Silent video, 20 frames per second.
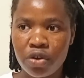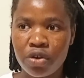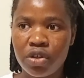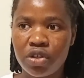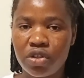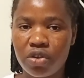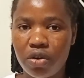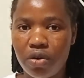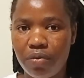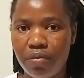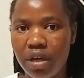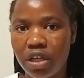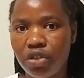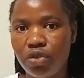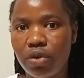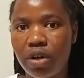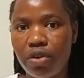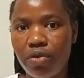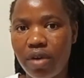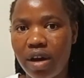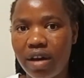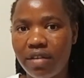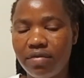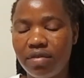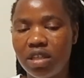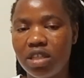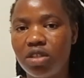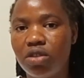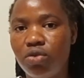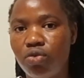So make sure you have
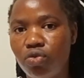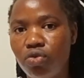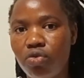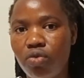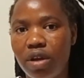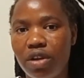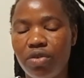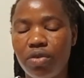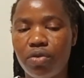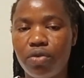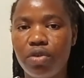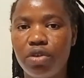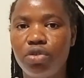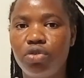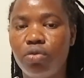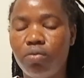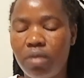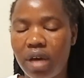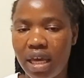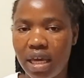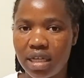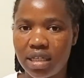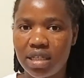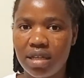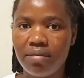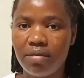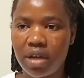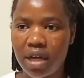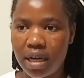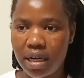these two when you're going to buy a
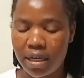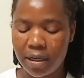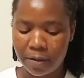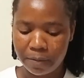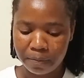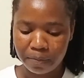SIM card.